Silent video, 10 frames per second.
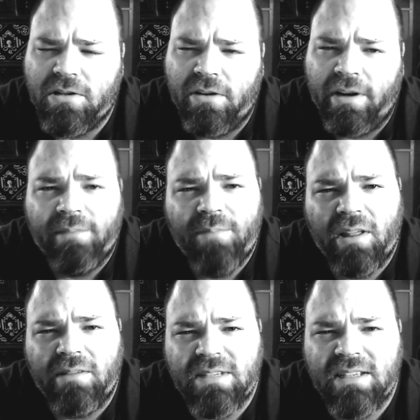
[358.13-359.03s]
Sorry,
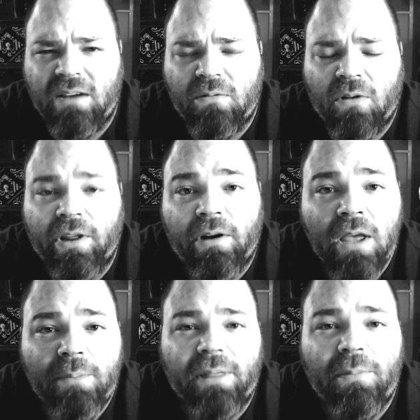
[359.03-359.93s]
probably said it wrong there,
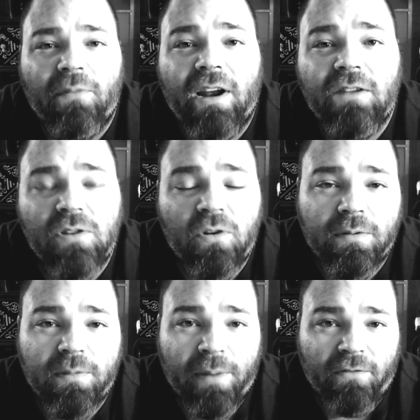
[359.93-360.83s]
but they provide us an
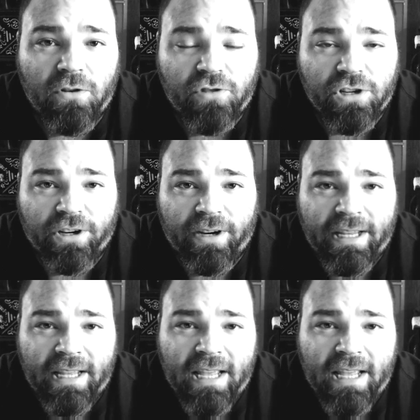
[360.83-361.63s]
enormous amount of nutrition.